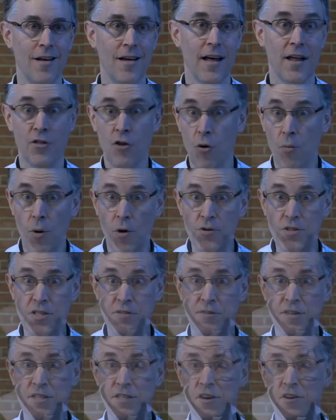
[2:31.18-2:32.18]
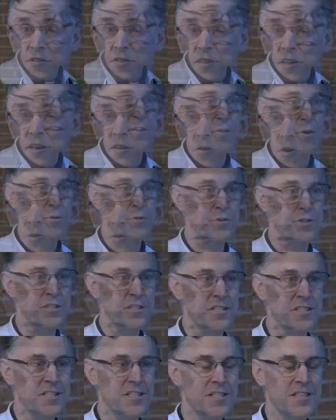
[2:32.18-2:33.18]
And though most of us aren't
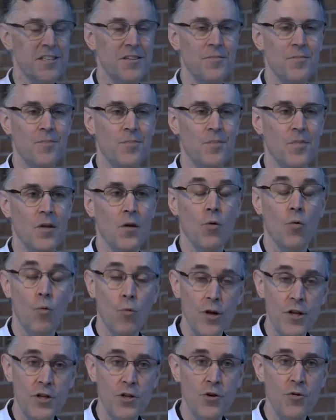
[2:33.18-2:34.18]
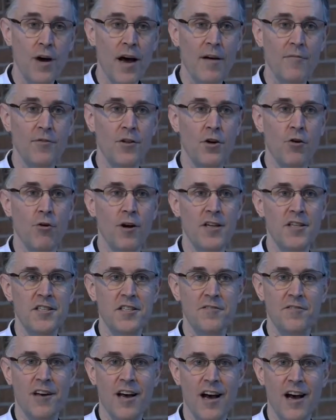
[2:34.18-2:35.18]
theologians, we do have the grace
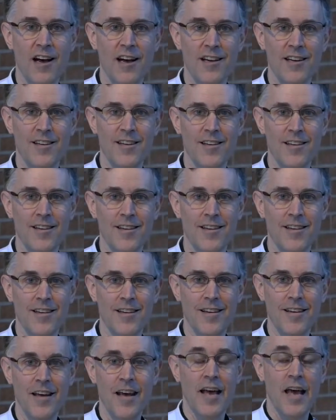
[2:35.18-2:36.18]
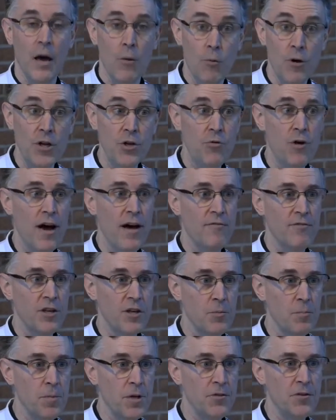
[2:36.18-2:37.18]
of God and we do have the
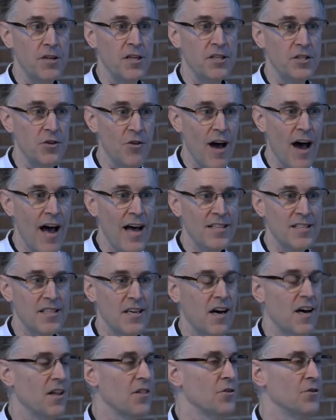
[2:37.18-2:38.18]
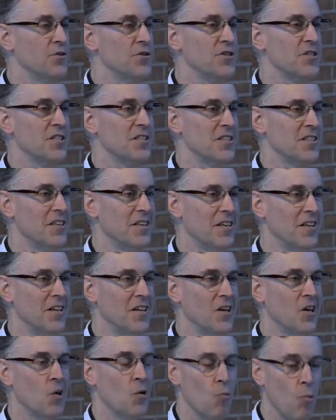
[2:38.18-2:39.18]
ability to ask others
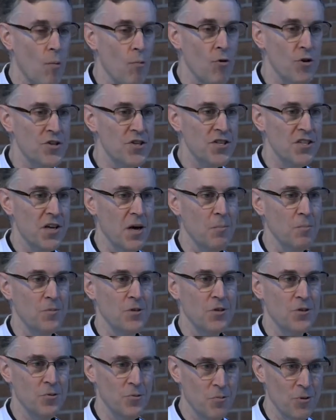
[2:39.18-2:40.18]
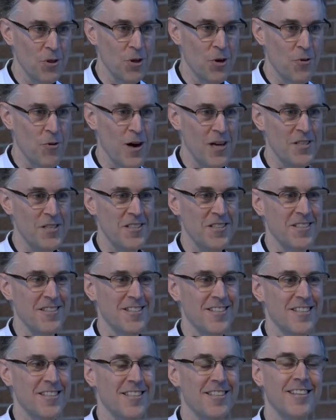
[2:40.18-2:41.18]
when we're stumped with the
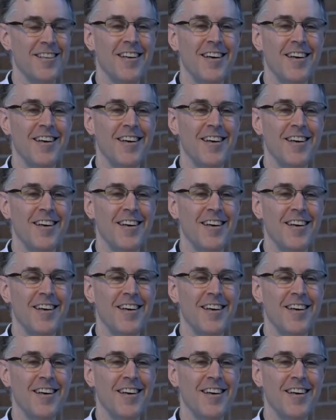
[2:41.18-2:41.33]
questions.